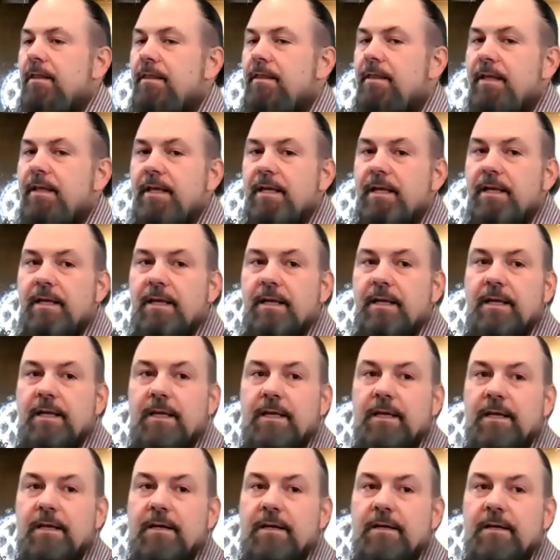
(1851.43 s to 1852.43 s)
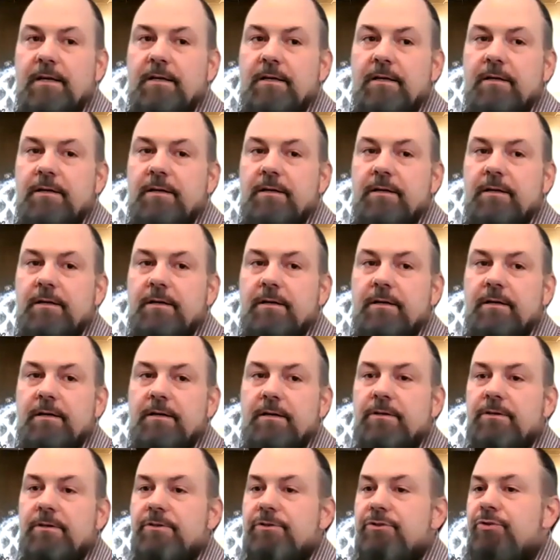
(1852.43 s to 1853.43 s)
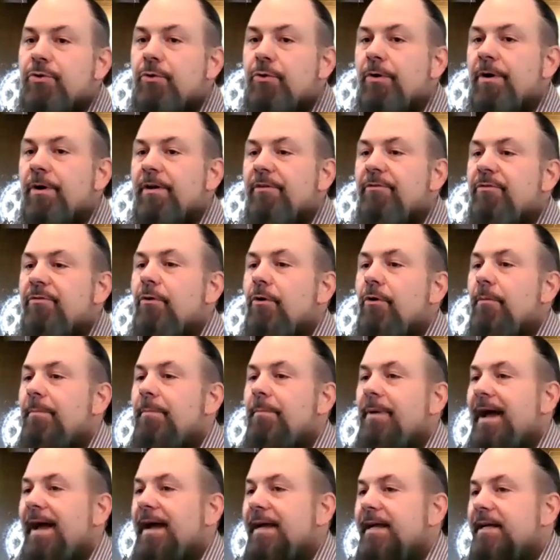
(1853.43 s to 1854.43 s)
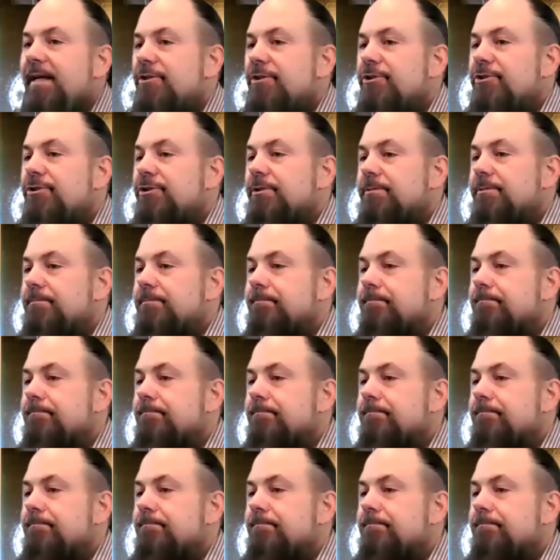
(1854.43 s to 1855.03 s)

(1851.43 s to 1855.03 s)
the touring floor package.